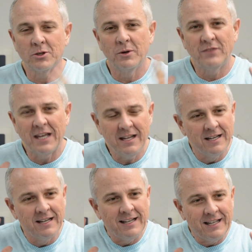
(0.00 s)
So if they
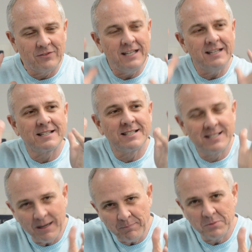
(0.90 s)
if they
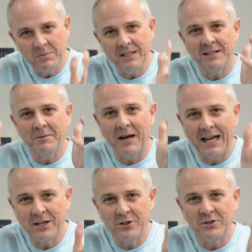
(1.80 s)
accept me and
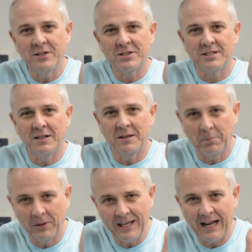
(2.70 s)
my goodness and the
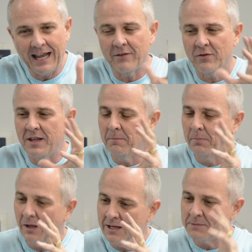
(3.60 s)
plan I had for them,
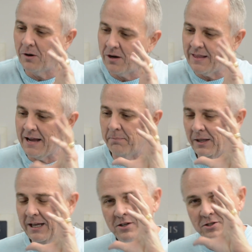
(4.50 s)
plus part of that
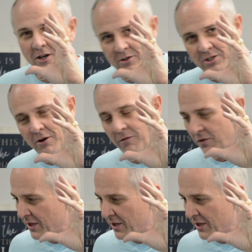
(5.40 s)
plan is also for